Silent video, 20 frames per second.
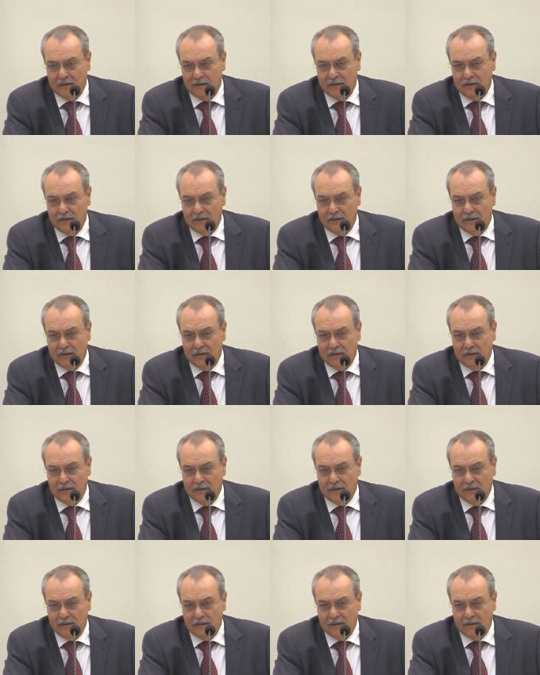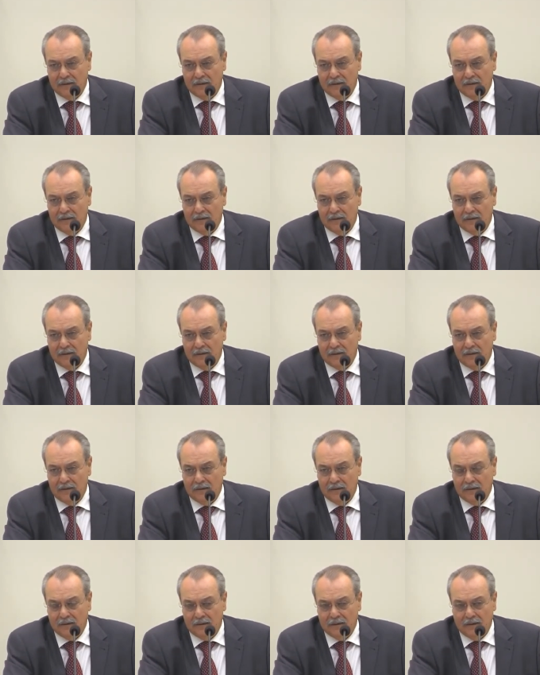
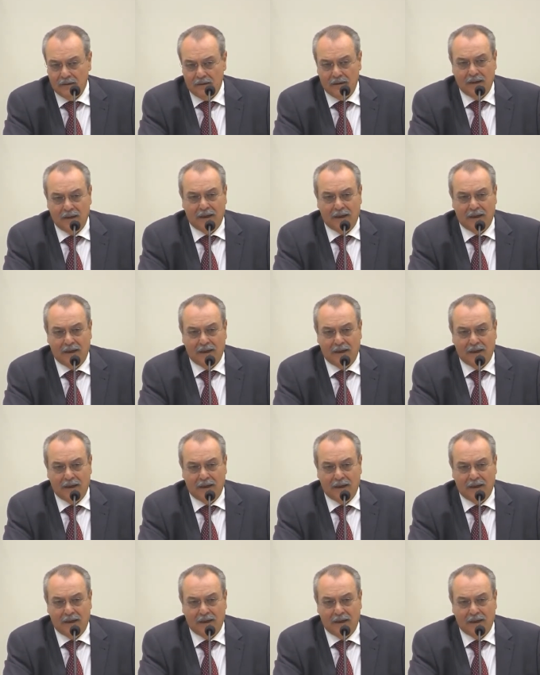No one is speaking in this clip.